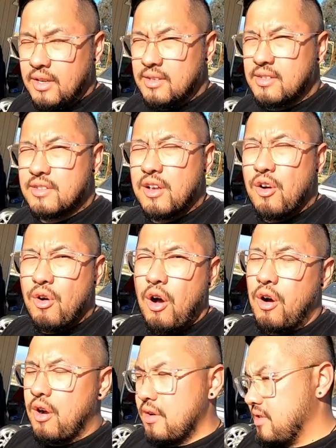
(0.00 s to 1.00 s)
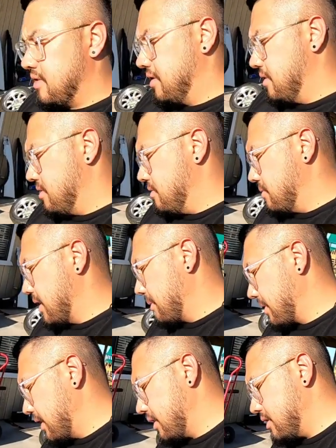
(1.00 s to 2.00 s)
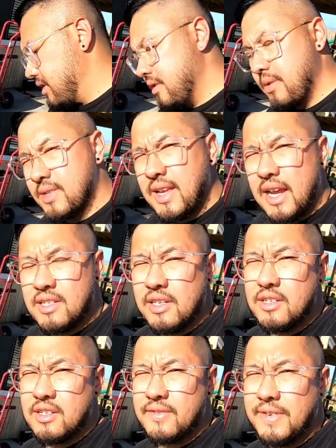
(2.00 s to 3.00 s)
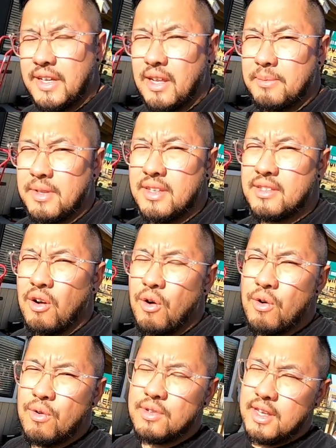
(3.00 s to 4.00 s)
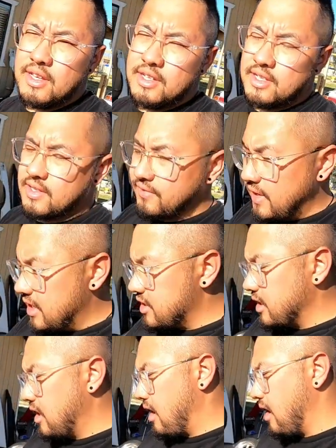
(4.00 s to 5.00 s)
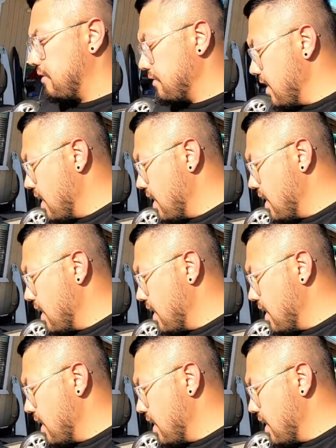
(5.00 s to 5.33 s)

is so hard. So what I'm gonna do is actually just fill up these holes and just finish it off,